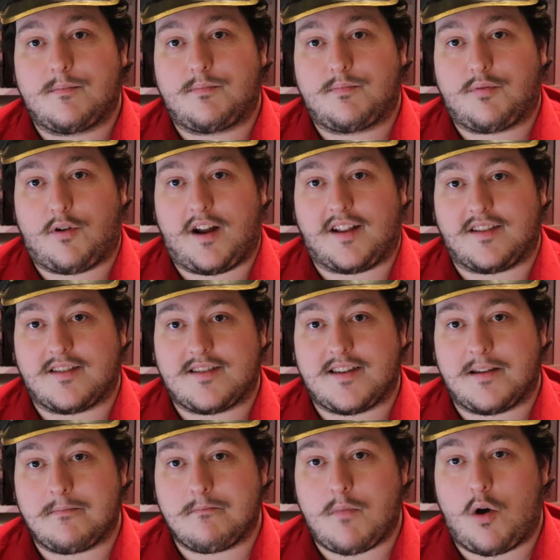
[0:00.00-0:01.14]
prints
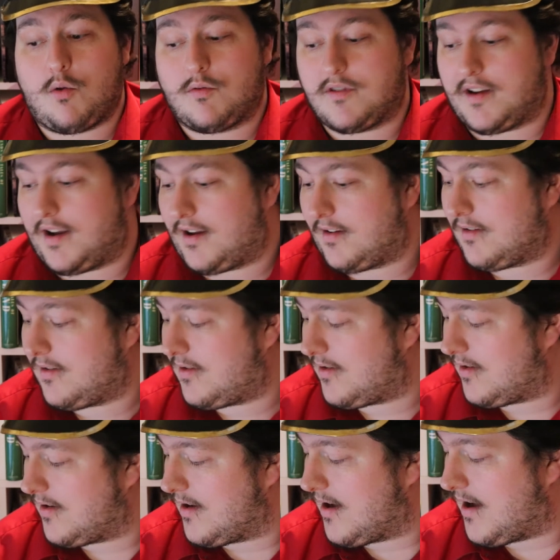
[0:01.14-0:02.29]
and
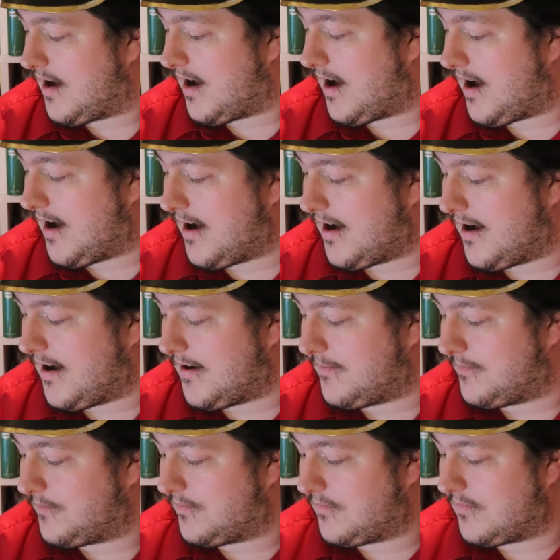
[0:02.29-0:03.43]
moldings
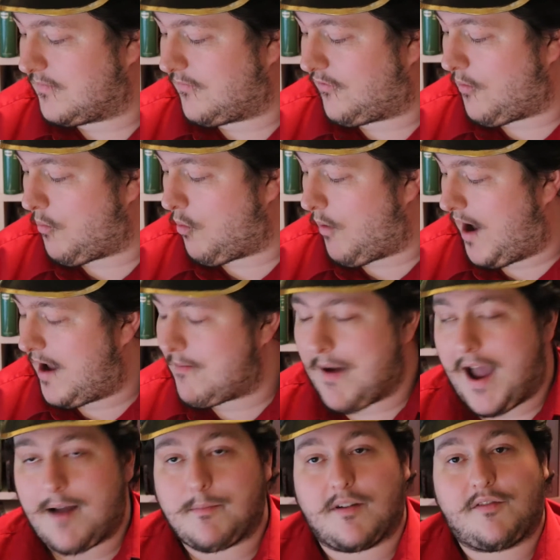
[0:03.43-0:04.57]
from way
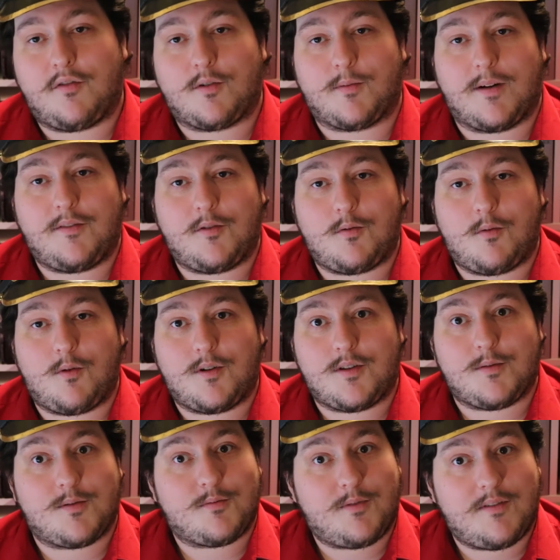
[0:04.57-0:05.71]
back before RIvet
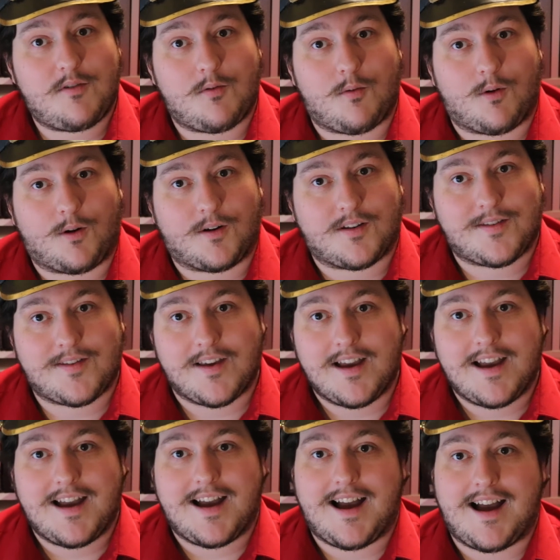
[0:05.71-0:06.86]
Wars was RIvet Wars.
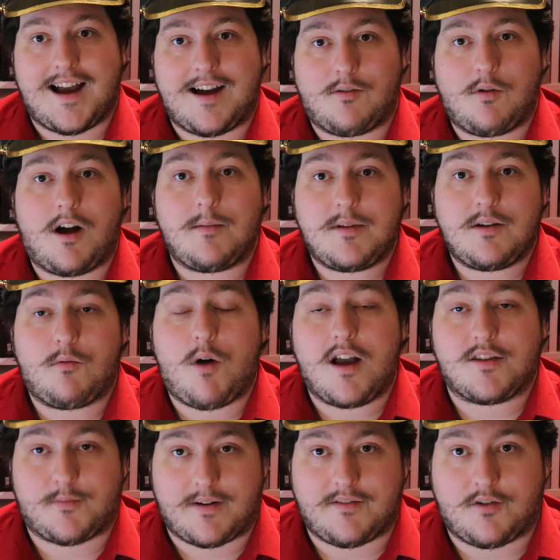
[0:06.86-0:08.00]
Well, I mean, it
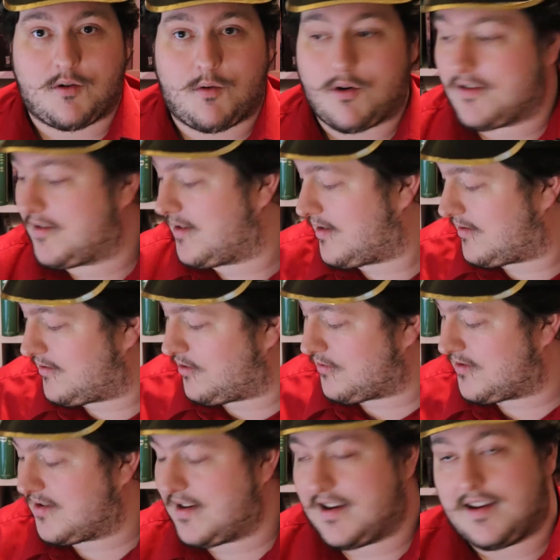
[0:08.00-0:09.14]
was RIvet Wars, as you'll
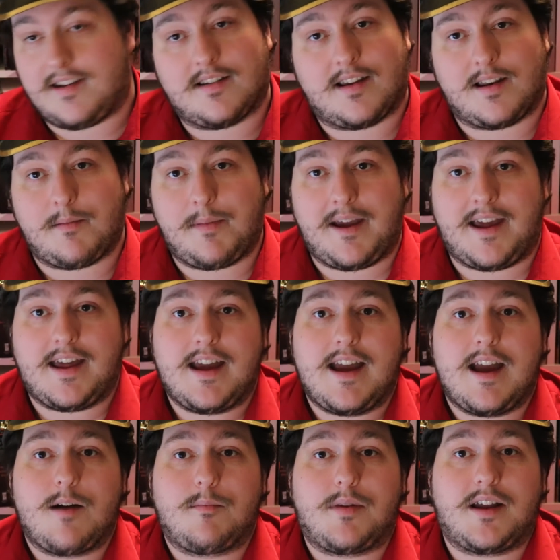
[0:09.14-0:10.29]
see in a bit,
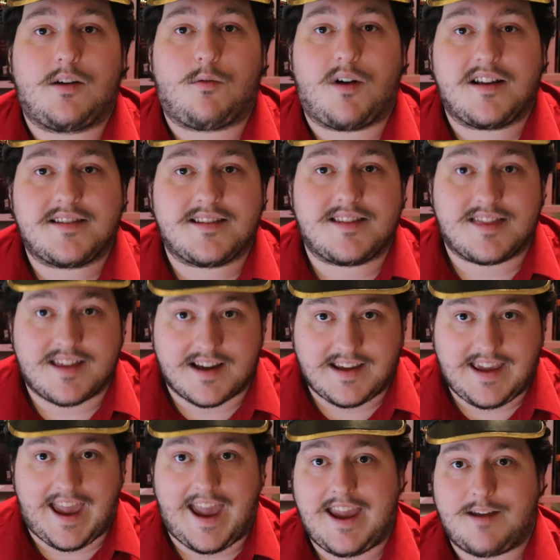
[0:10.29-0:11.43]
but it wasn't the
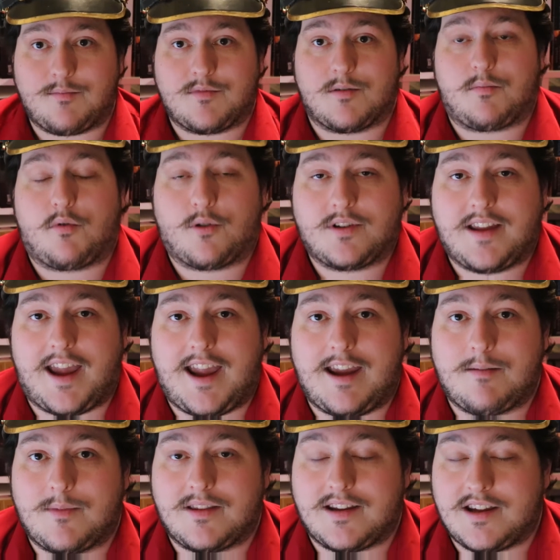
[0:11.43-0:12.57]
game, the board
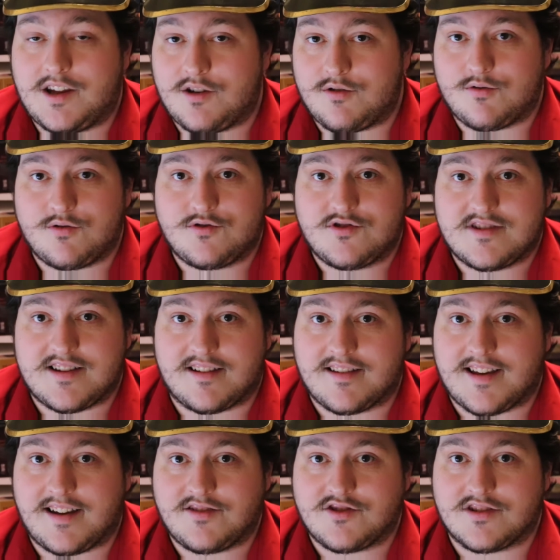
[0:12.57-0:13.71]
game, and the huge
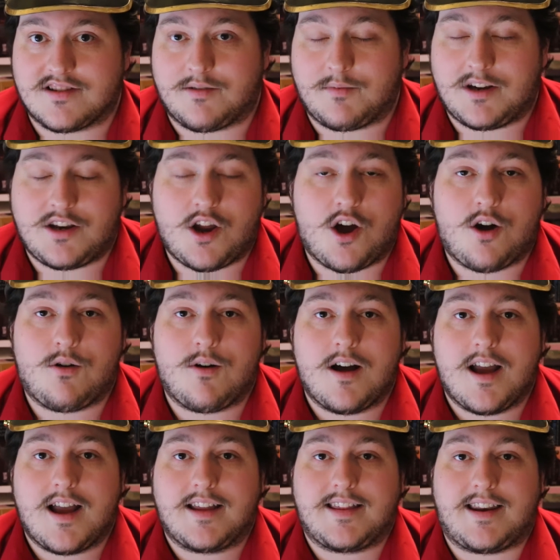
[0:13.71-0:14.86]
sensation that we know
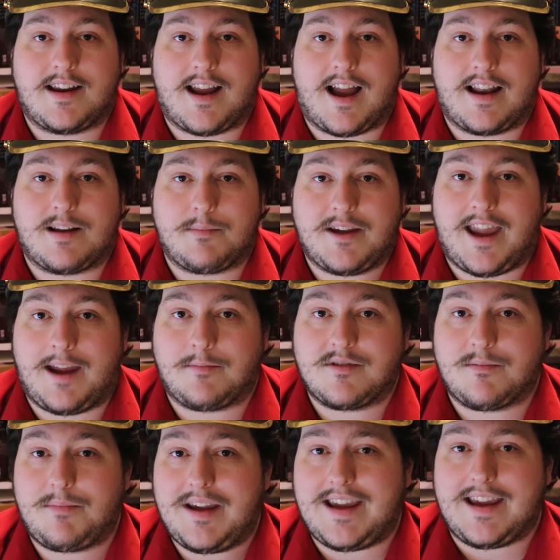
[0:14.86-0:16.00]
that it kind of became to
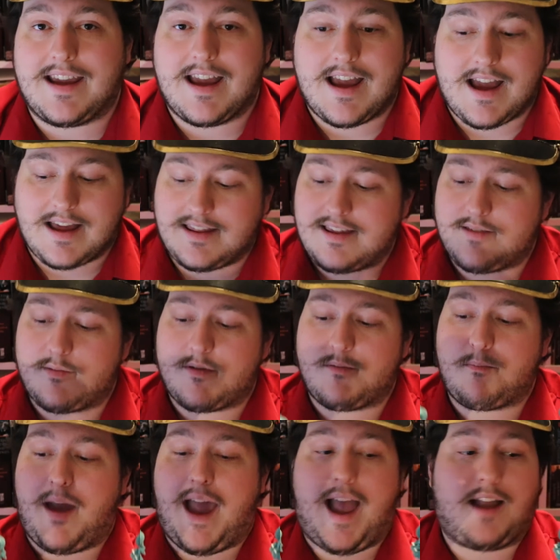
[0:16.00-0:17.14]
be. This was
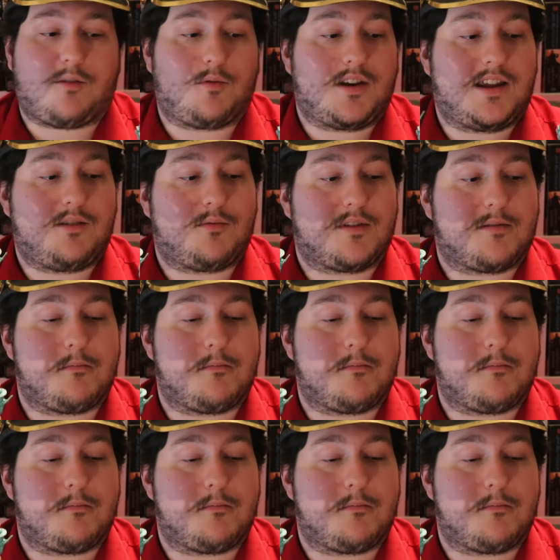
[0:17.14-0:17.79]
back when he was